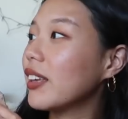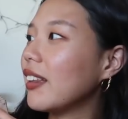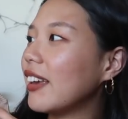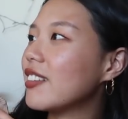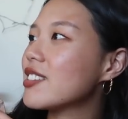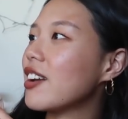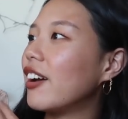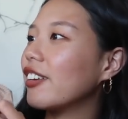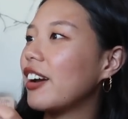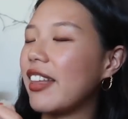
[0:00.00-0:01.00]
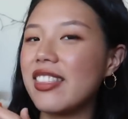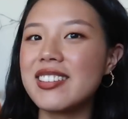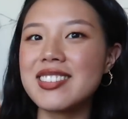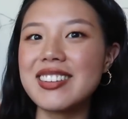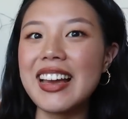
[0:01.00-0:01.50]
Really like this color and
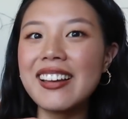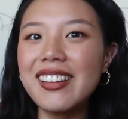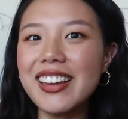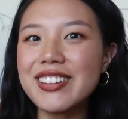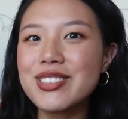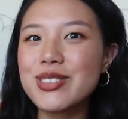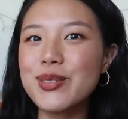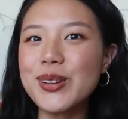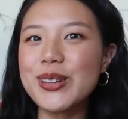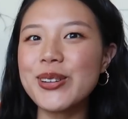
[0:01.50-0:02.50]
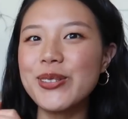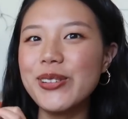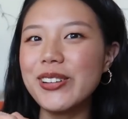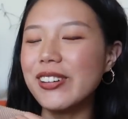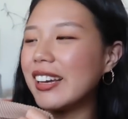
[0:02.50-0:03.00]
this neckline is super cool.